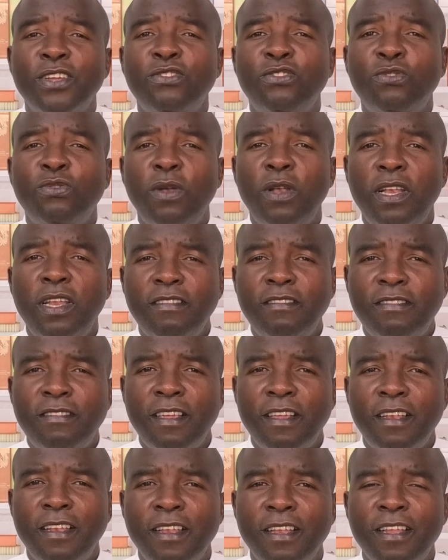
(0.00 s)
to
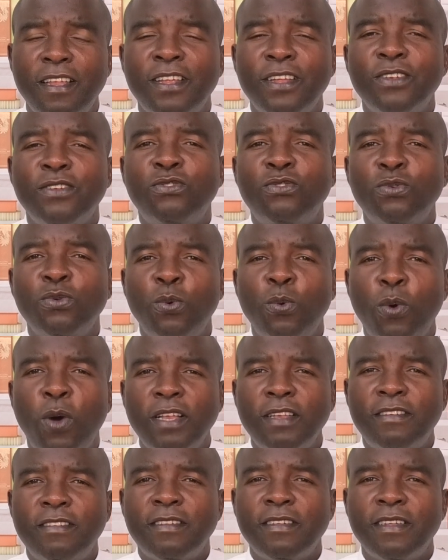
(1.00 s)
listen to
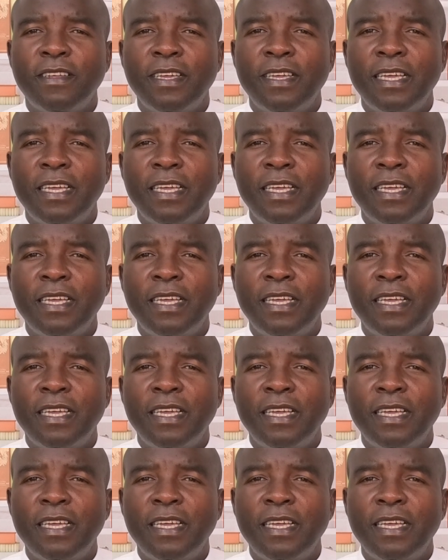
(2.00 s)
what